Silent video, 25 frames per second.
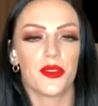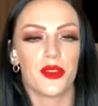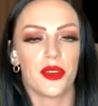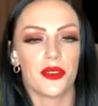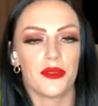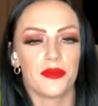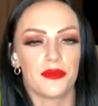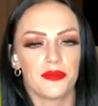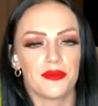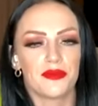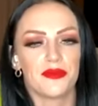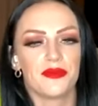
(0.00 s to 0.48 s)

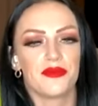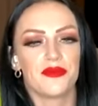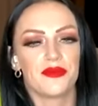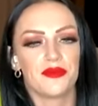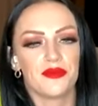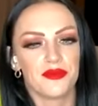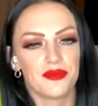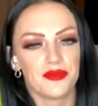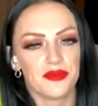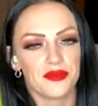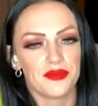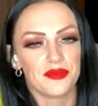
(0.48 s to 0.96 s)
So
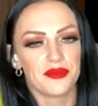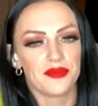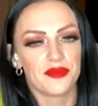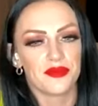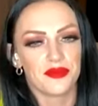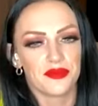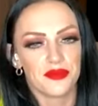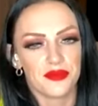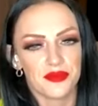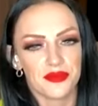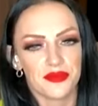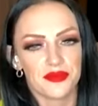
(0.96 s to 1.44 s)
everybody has their
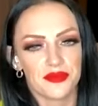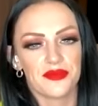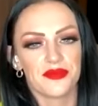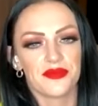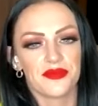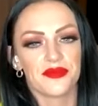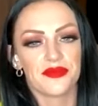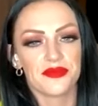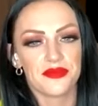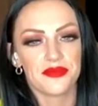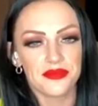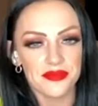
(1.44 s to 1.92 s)
story.
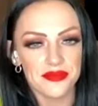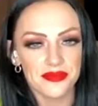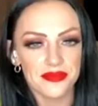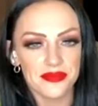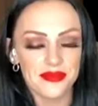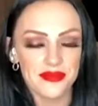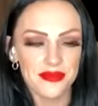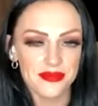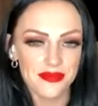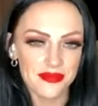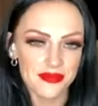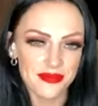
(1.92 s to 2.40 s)
Me,
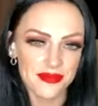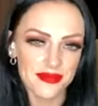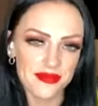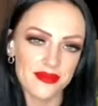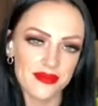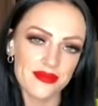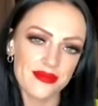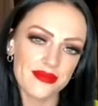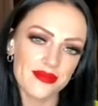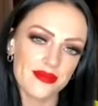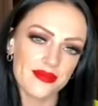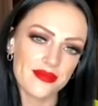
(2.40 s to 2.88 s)
myself,
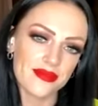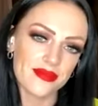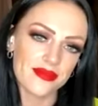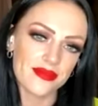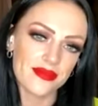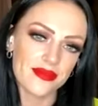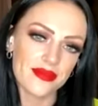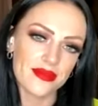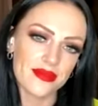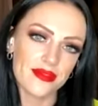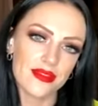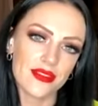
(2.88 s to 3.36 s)
as you may
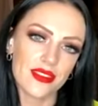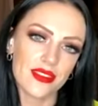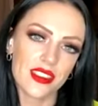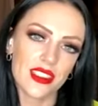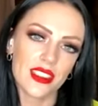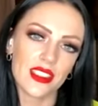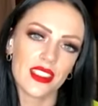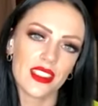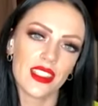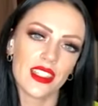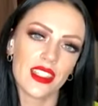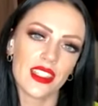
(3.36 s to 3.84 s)
know, was
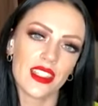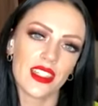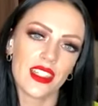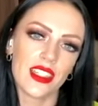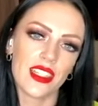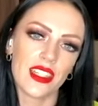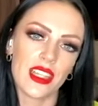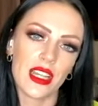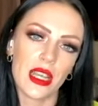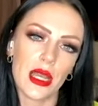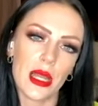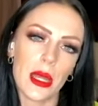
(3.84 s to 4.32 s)
an
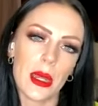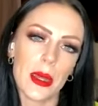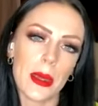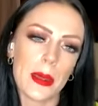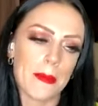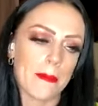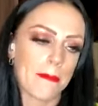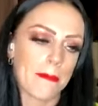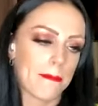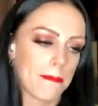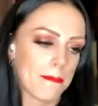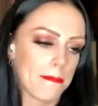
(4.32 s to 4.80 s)

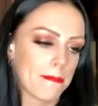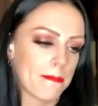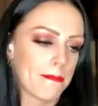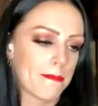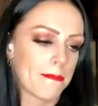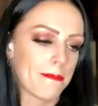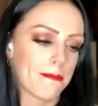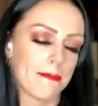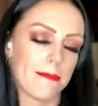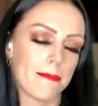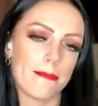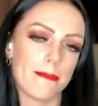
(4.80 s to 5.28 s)
ex-dancer and
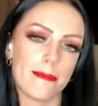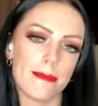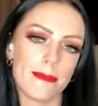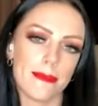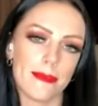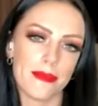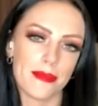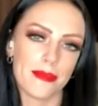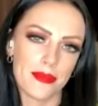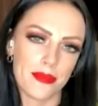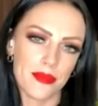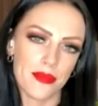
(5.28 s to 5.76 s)
choreographer
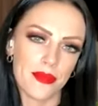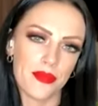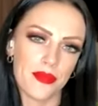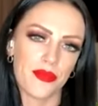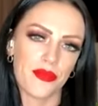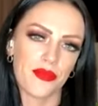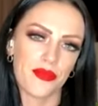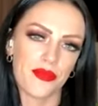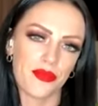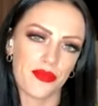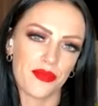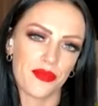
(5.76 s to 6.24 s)

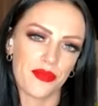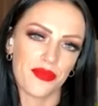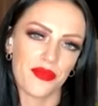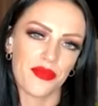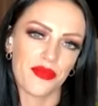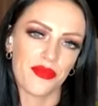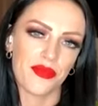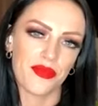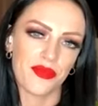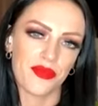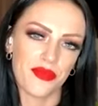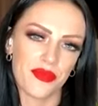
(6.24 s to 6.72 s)
myself. And everyone
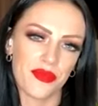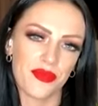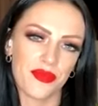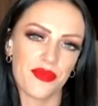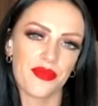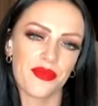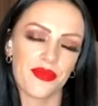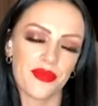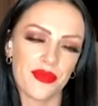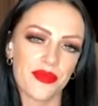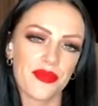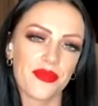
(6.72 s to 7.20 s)
has their
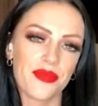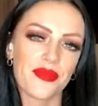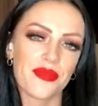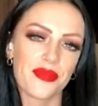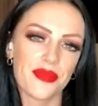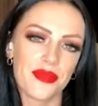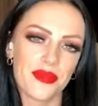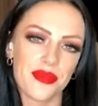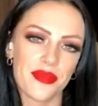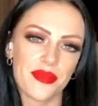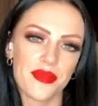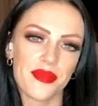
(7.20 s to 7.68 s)
journey of
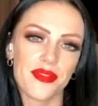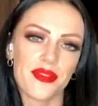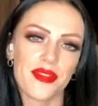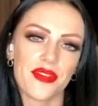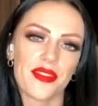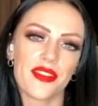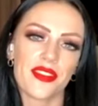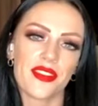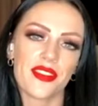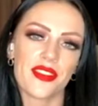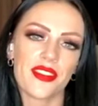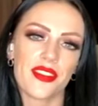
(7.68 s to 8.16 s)
how
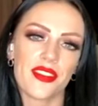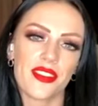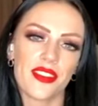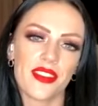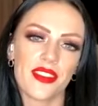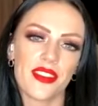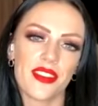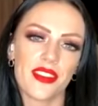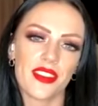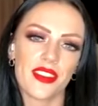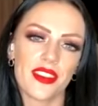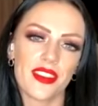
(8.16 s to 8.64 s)
they either
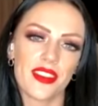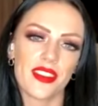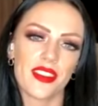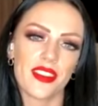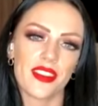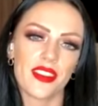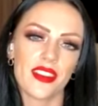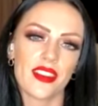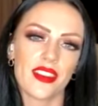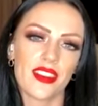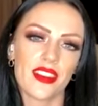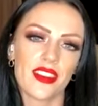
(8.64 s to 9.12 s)
stumbled
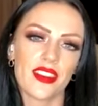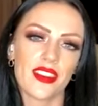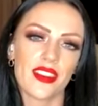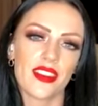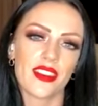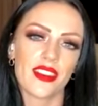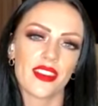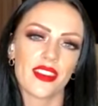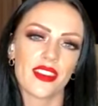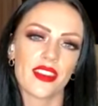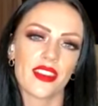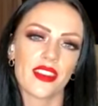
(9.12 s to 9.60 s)
into the
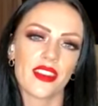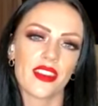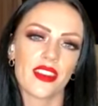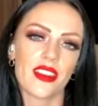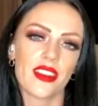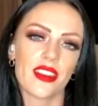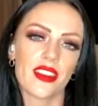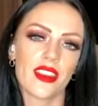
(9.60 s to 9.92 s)
business